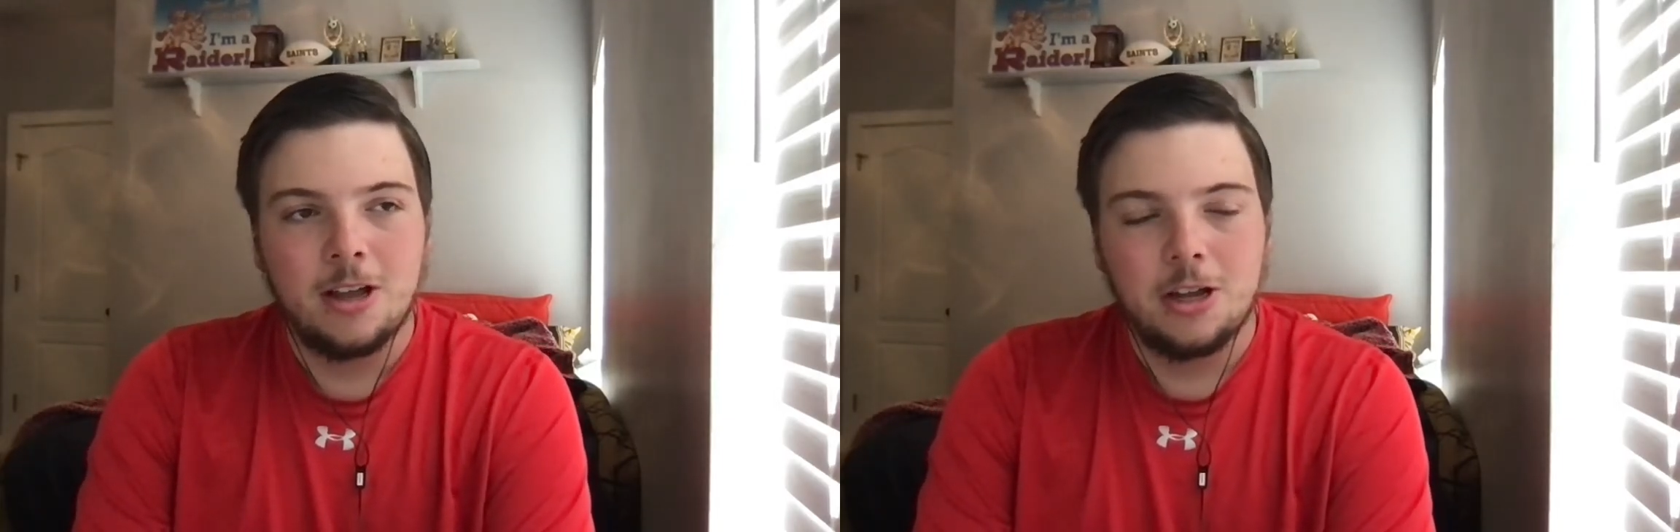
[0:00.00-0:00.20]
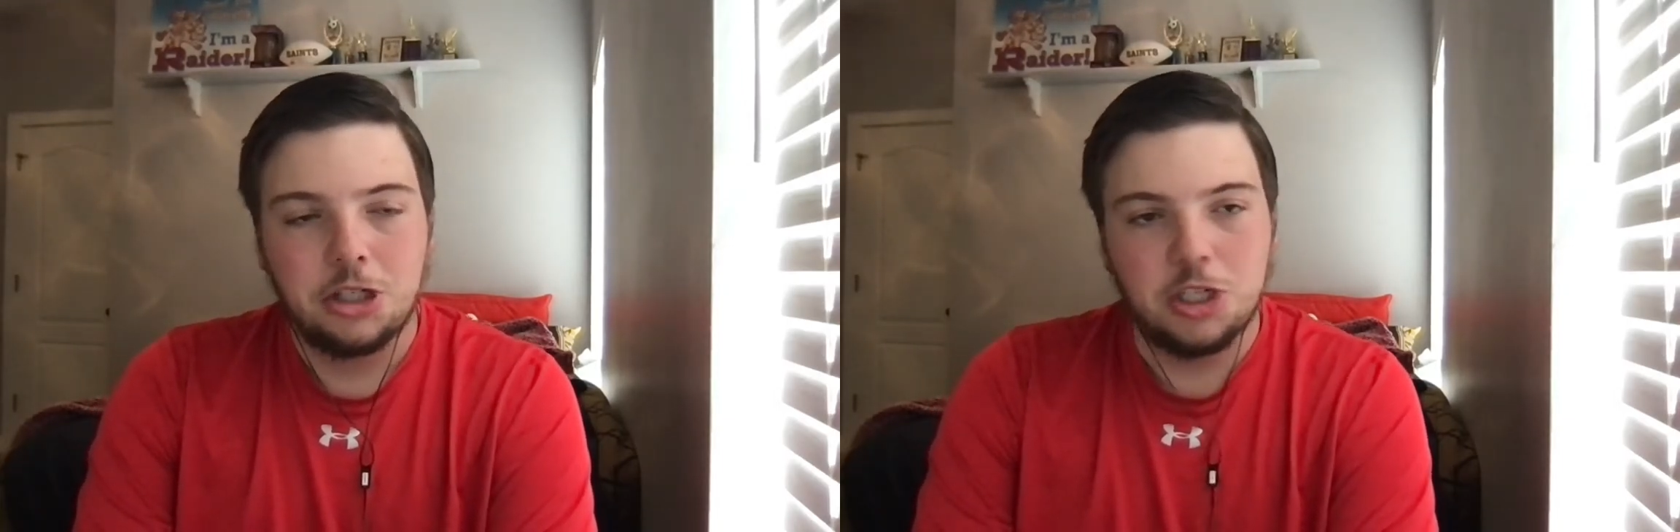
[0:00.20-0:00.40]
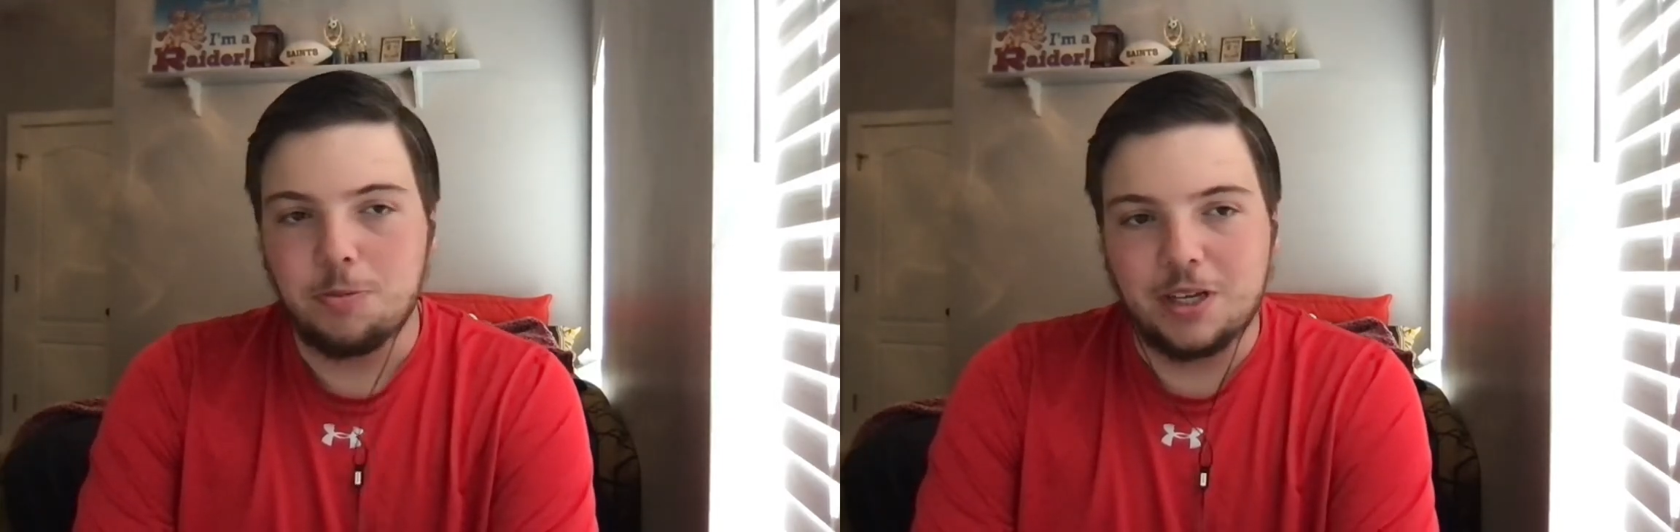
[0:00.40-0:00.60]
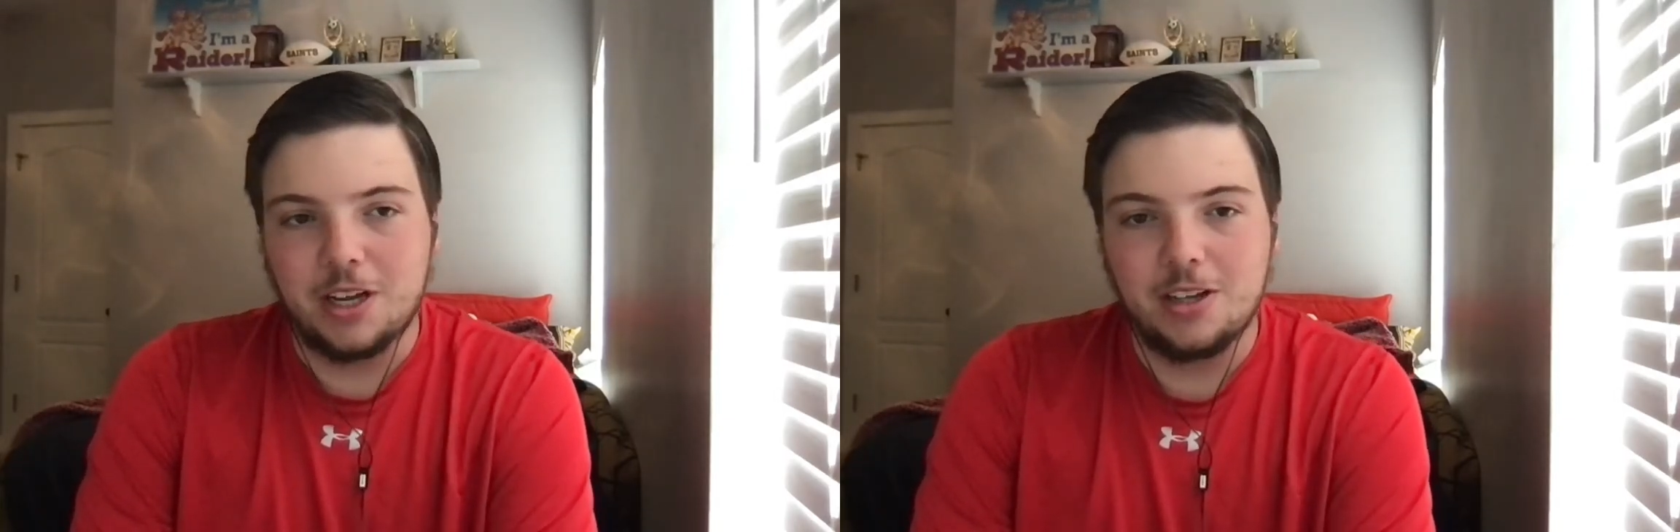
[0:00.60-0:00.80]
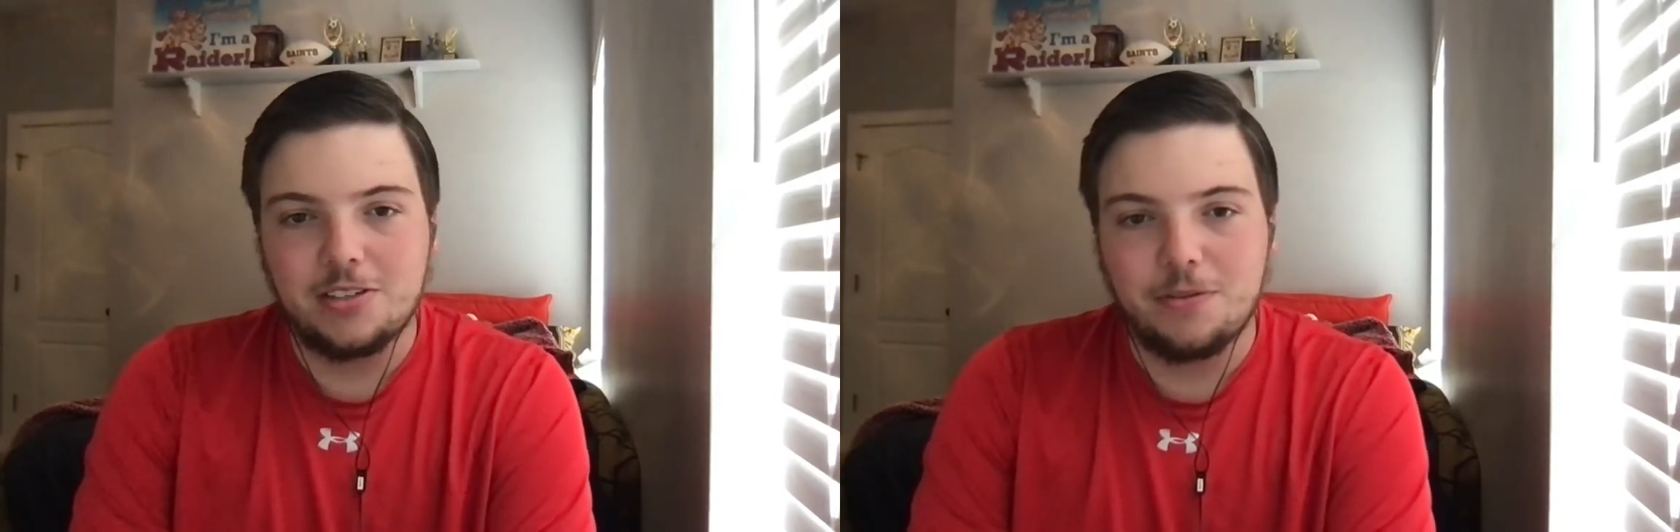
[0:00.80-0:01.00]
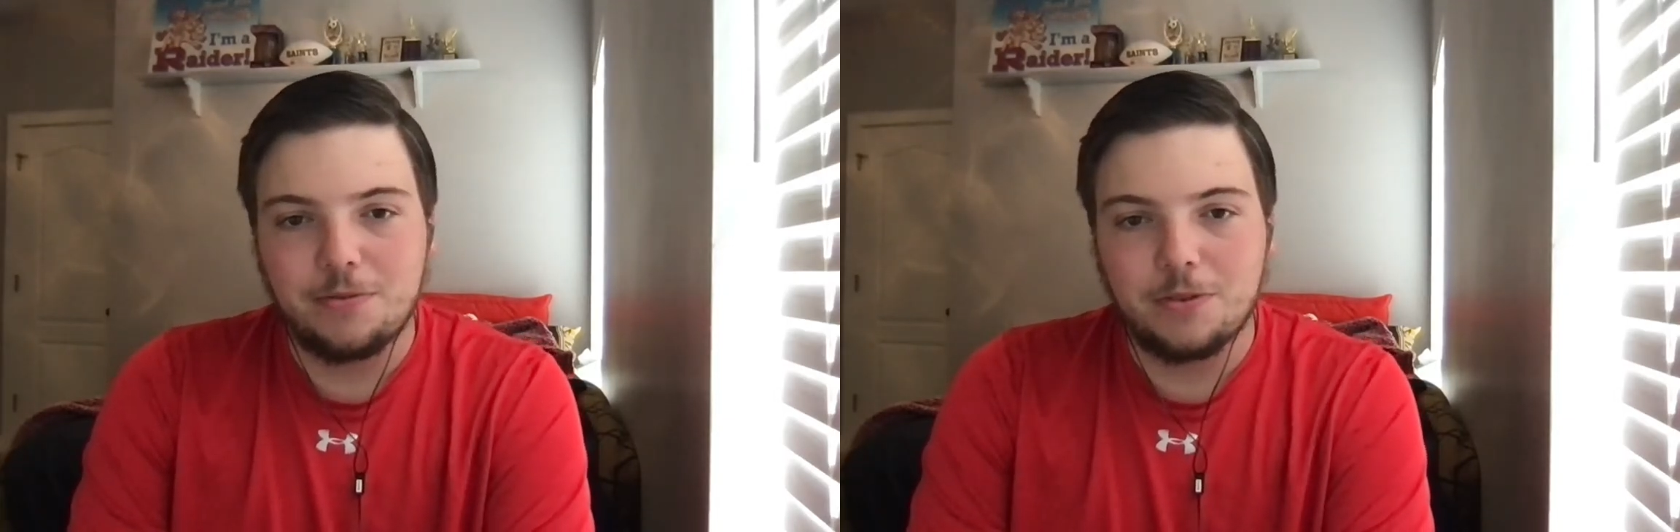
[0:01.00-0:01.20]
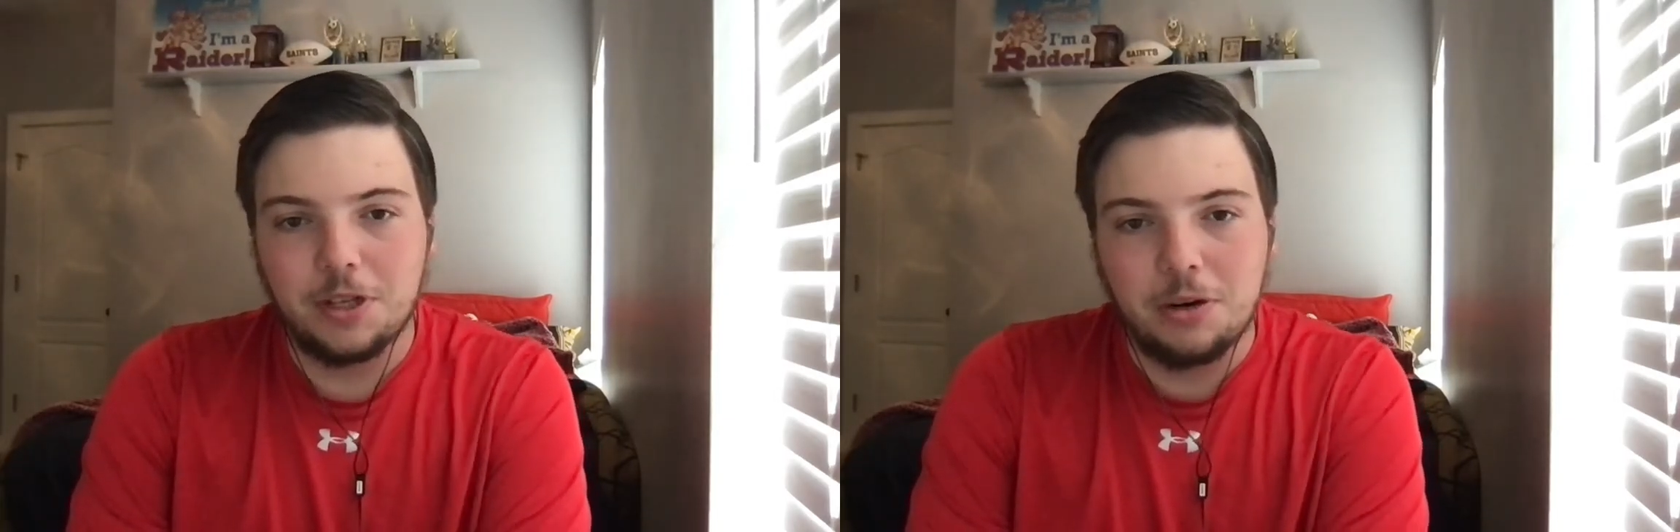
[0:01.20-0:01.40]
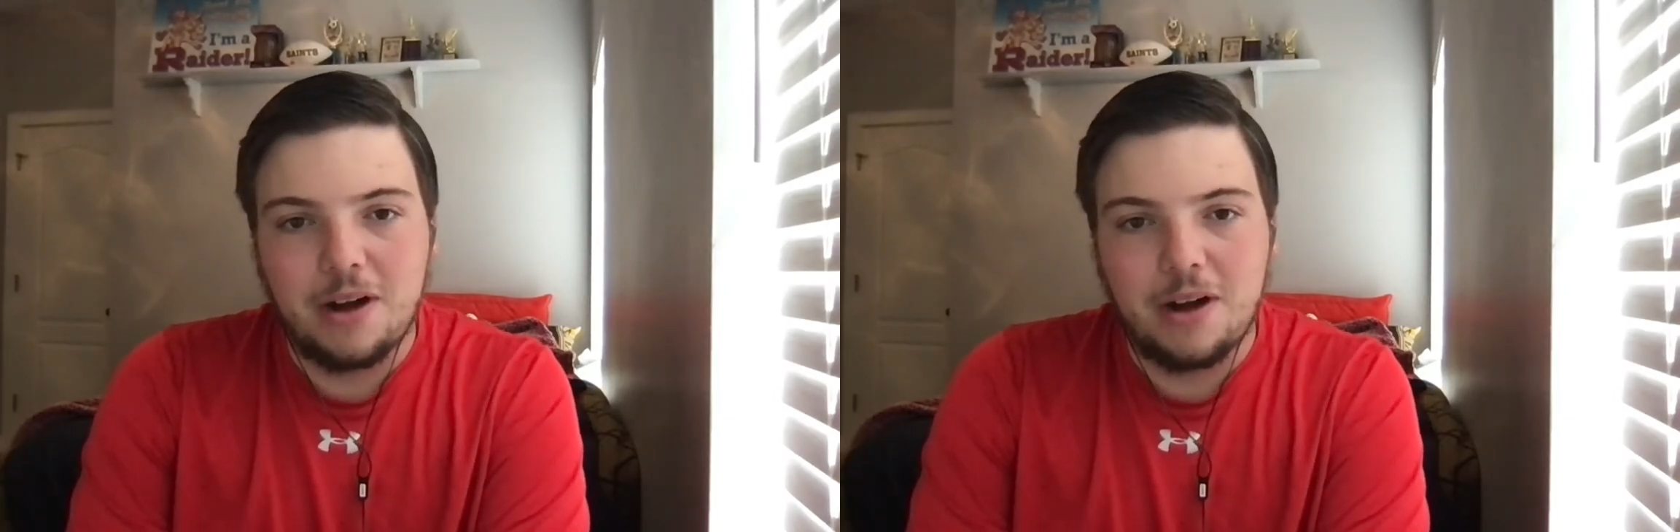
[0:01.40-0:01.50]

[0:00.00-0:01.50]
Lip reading: just because of, you know,